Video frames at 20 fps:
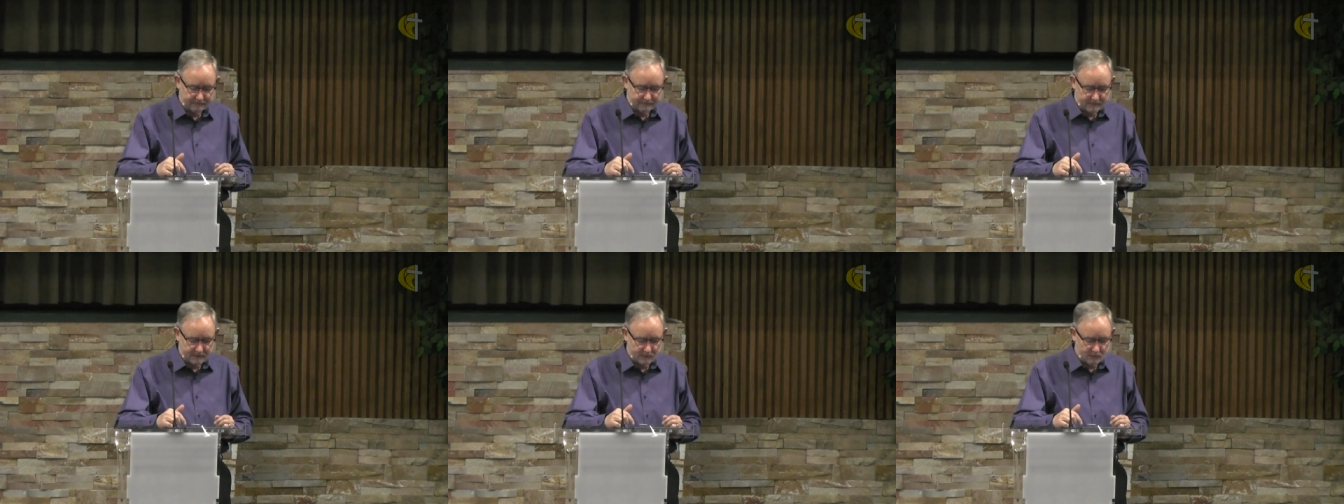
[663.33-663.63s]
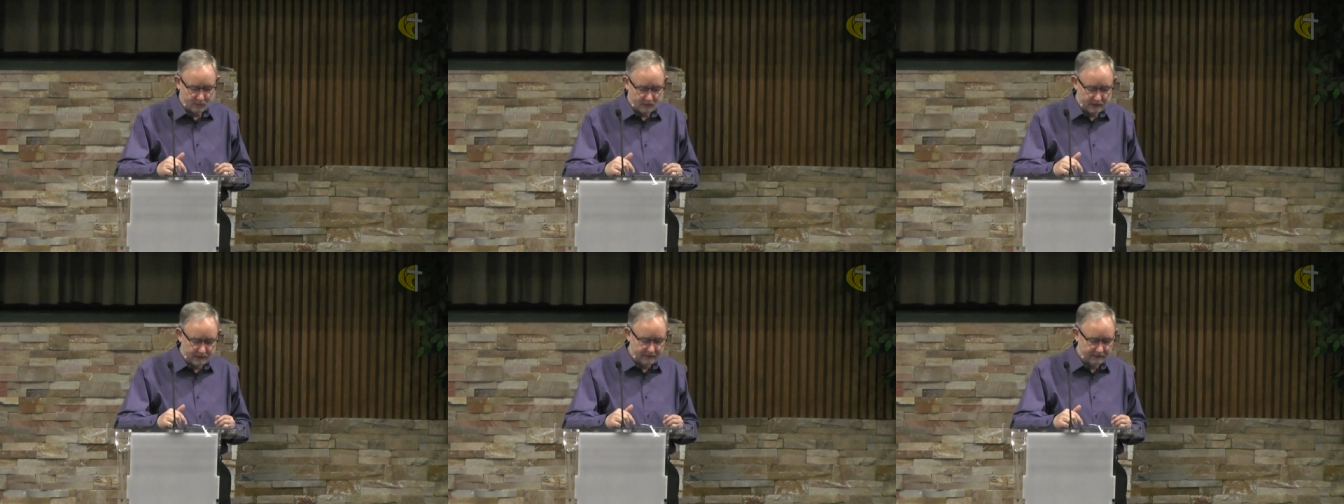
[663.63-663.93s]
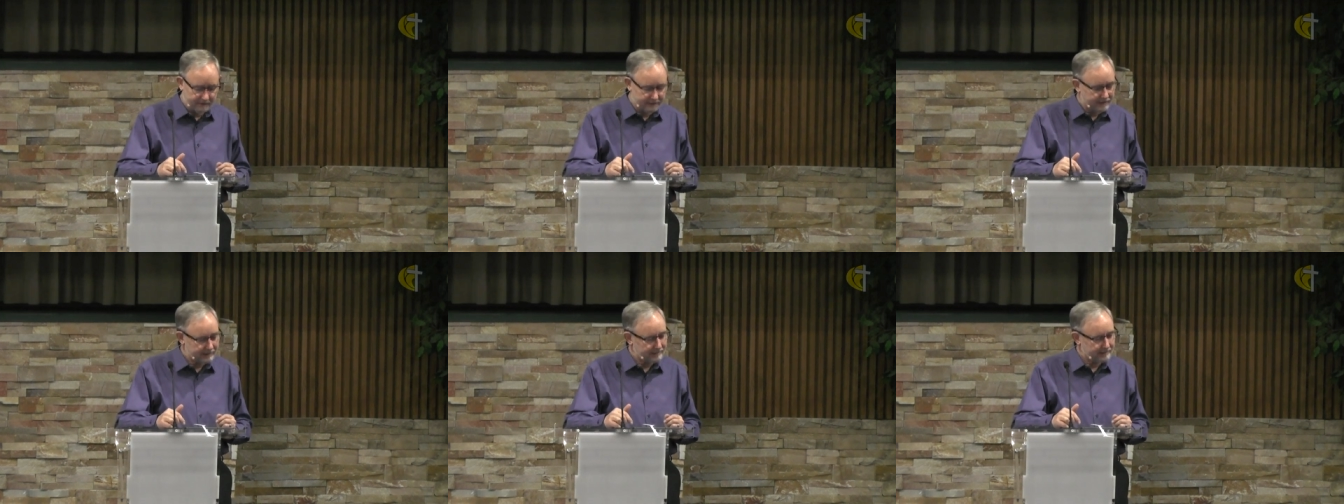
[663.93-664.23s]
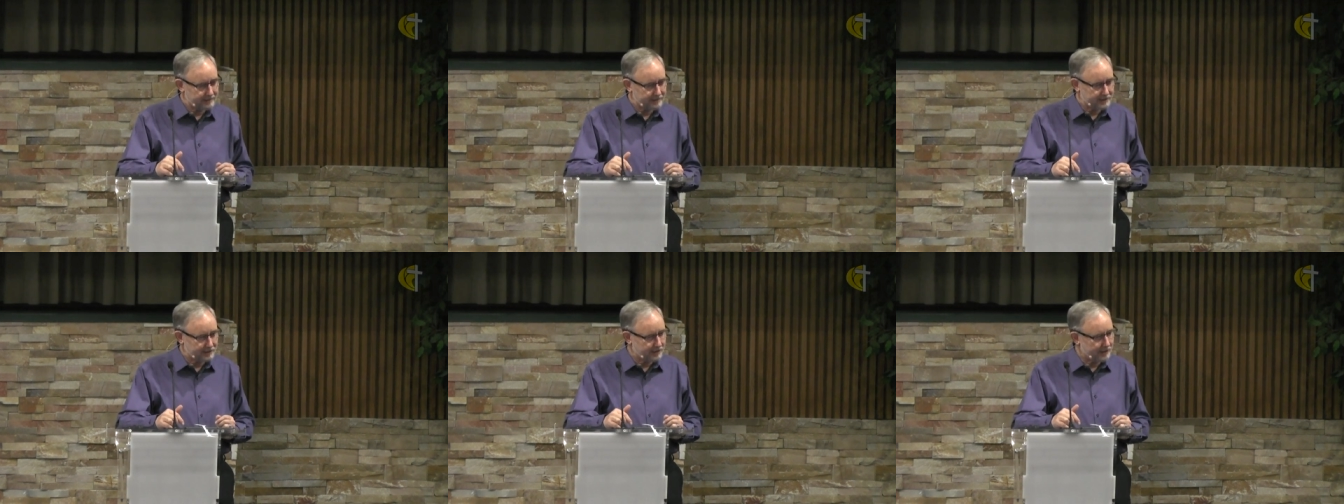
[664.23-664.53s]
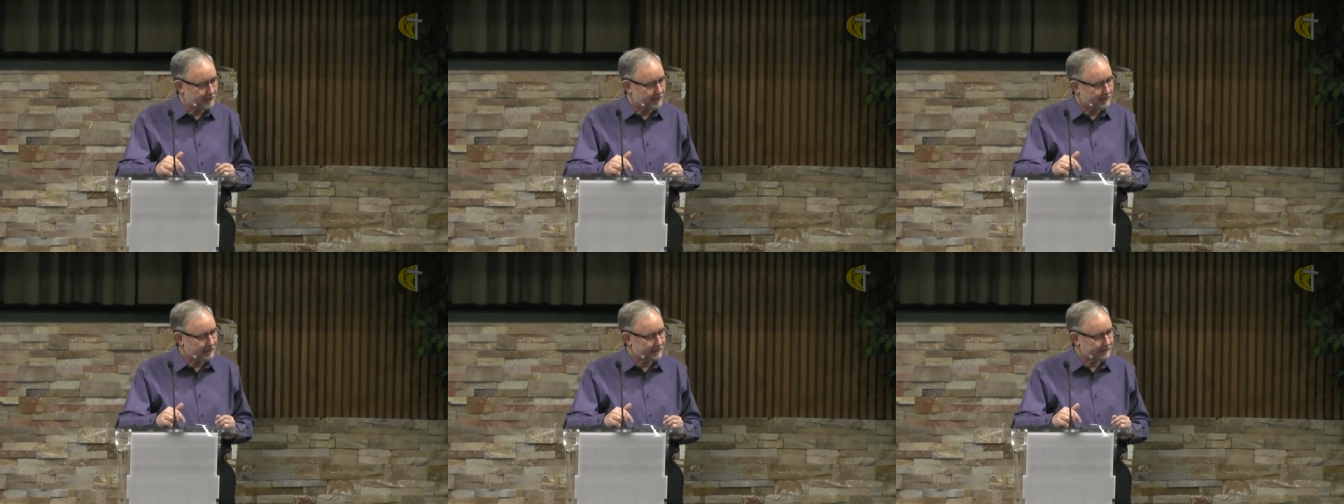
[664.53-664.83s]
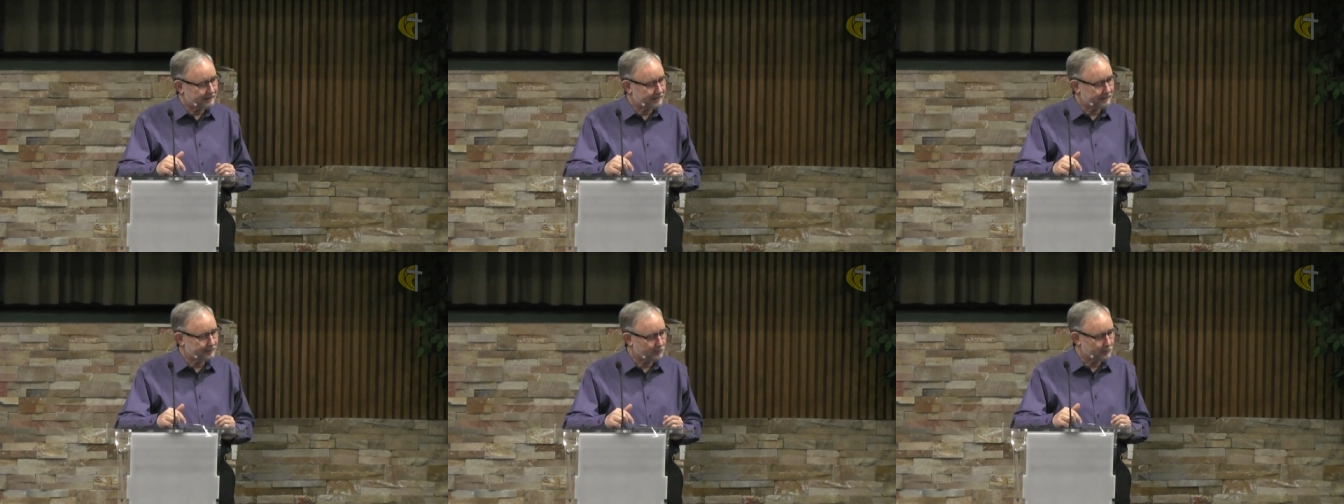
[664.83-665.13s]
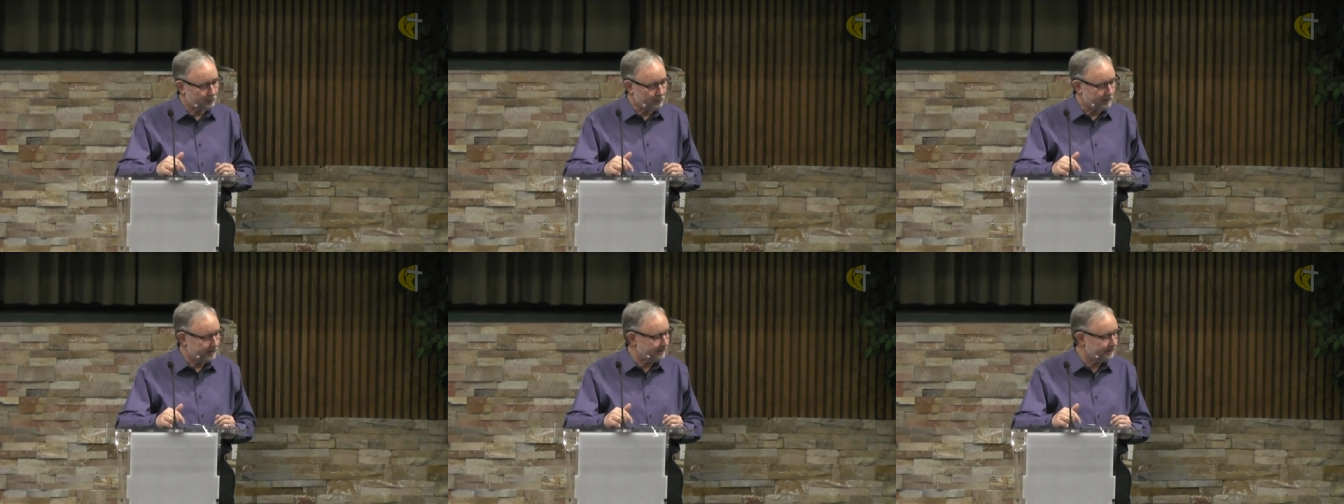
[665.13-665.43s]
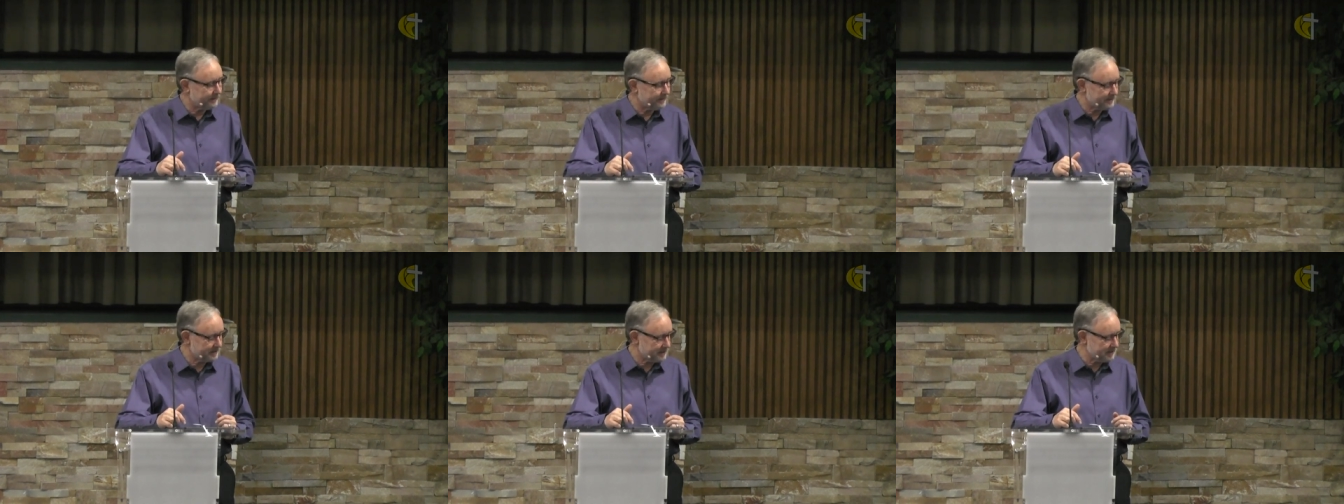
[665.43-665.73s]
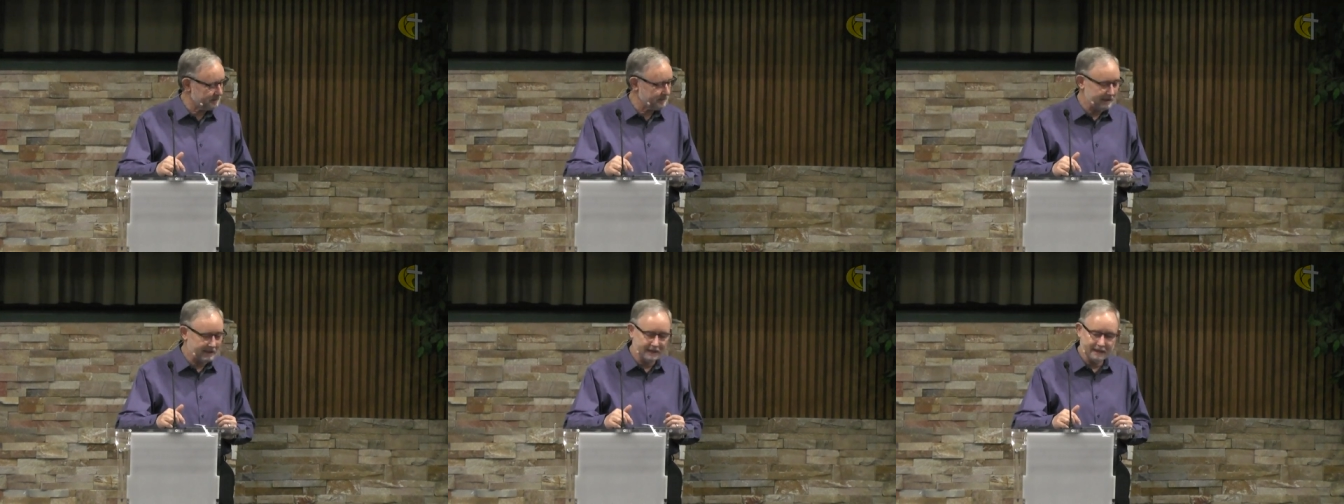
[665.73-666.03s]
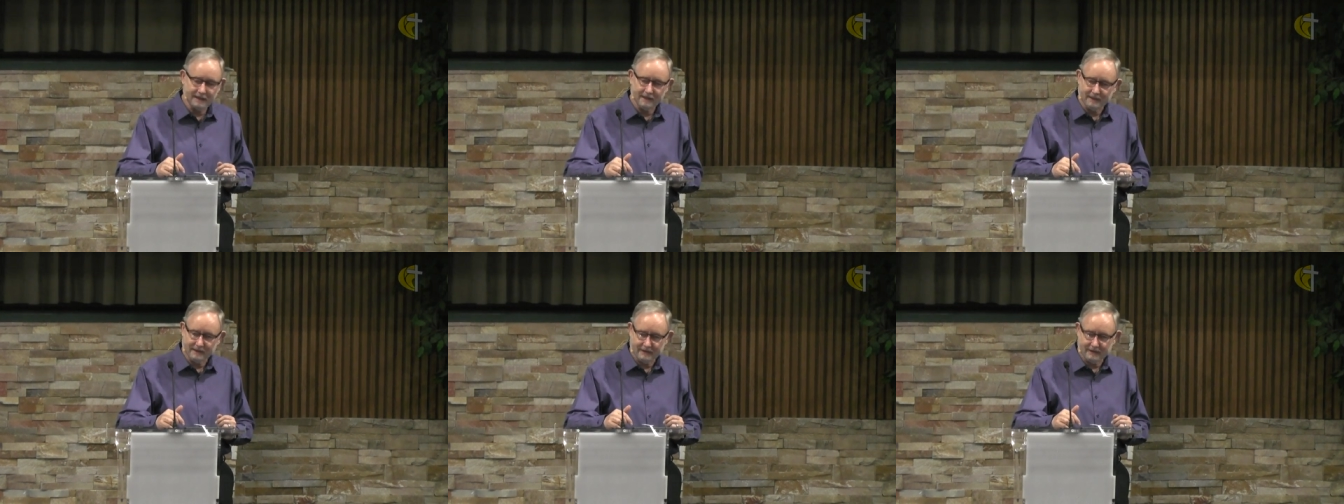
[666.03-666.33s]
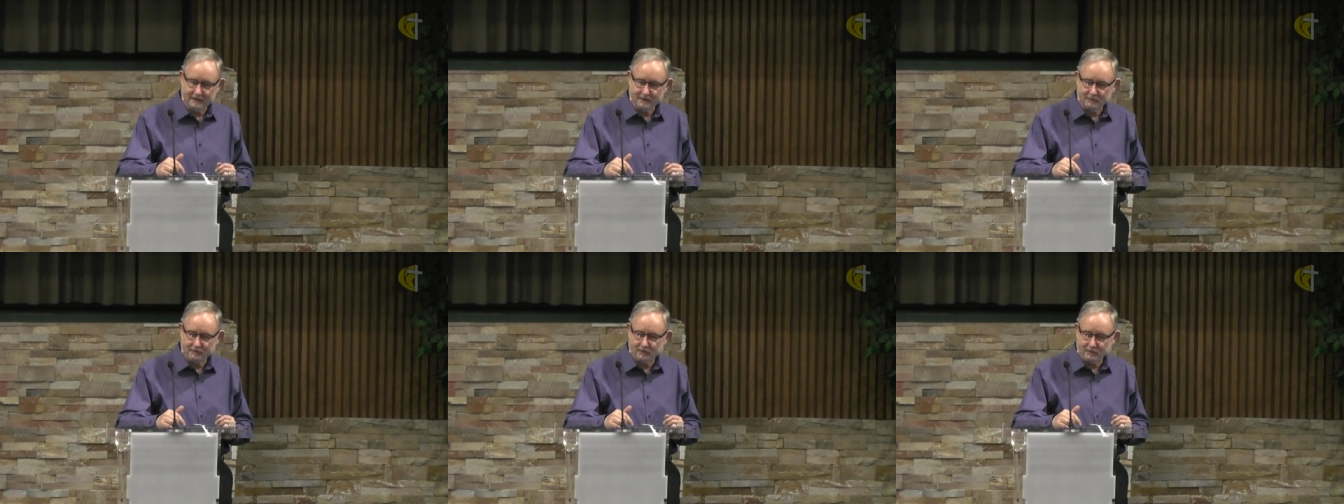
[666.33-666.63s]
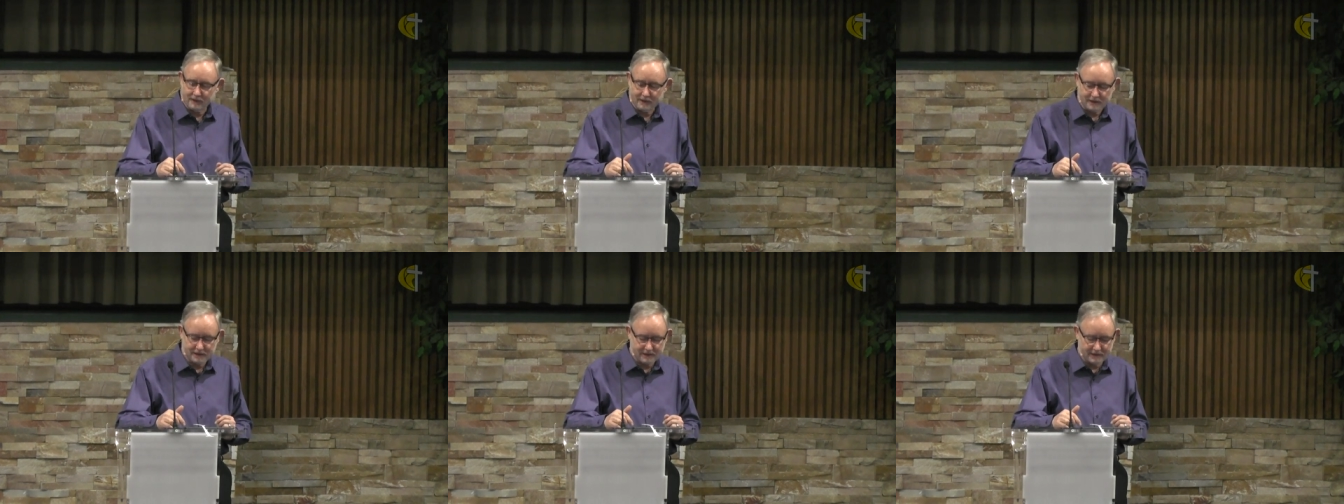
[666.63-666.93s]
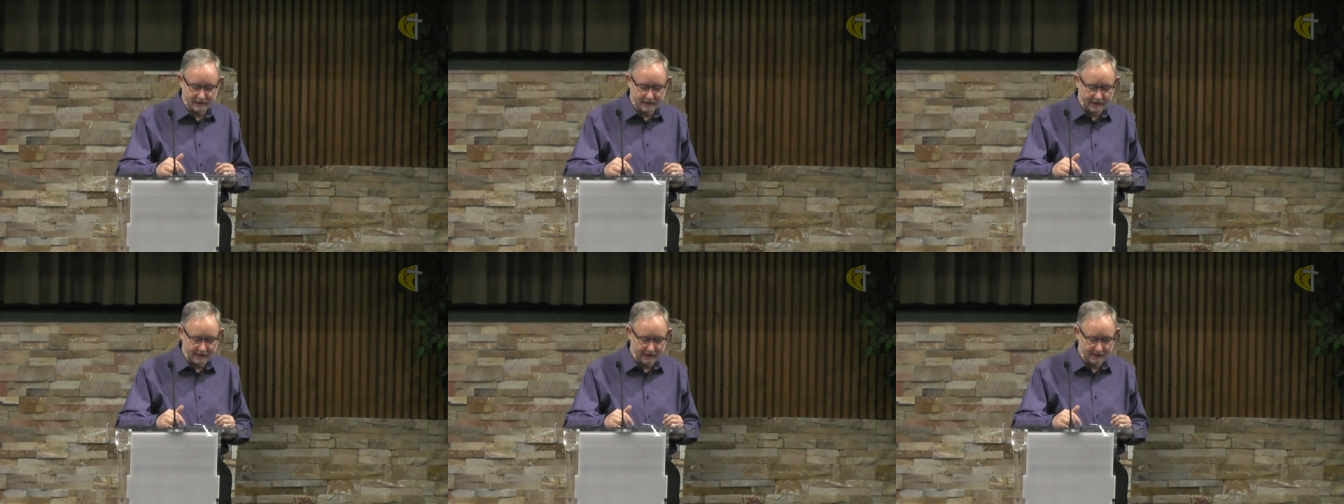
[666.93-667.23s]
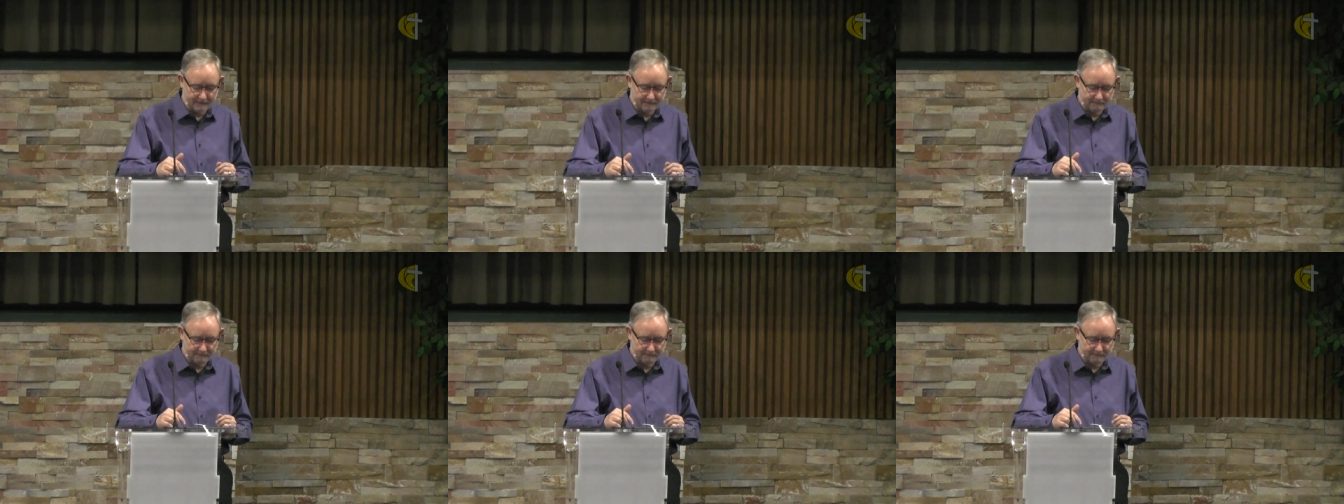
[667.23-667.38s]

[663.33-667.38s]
What do you think? Does God with us mean anything for us today?